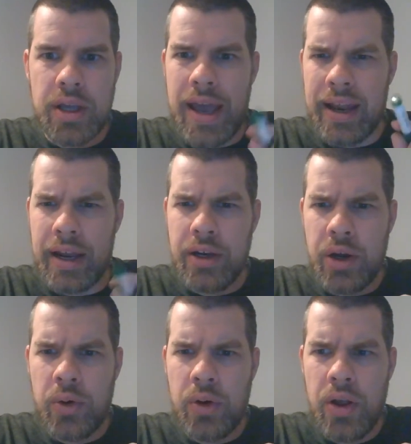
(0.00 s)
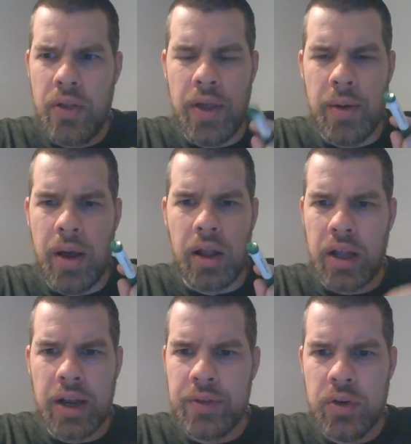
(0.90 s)
And I know that a
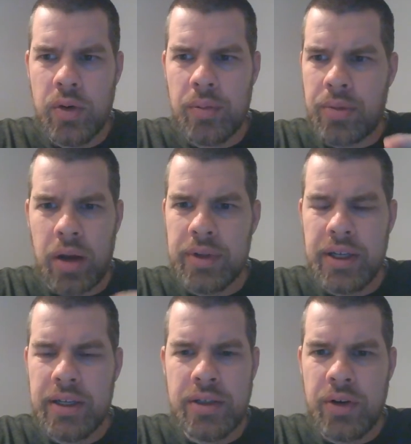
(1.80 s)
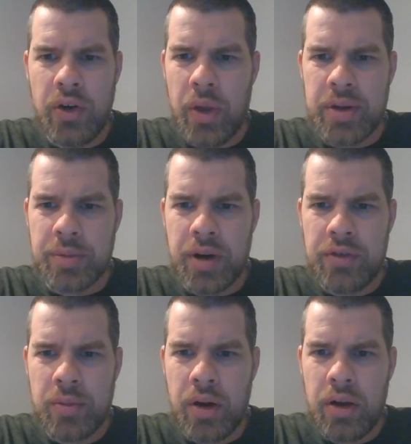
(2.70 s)
lot of you probably don't know that much about
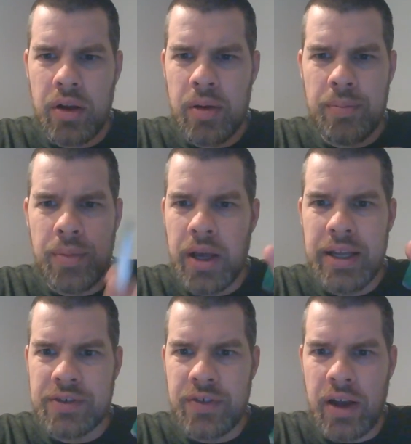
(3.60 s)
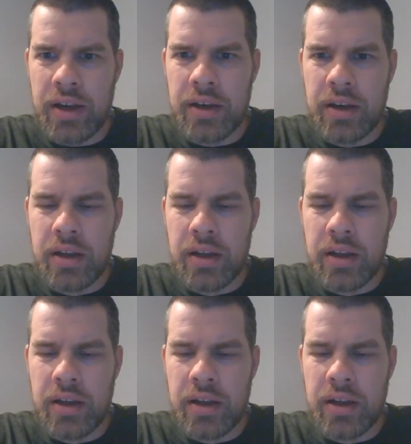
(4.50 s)
football, but it's fine.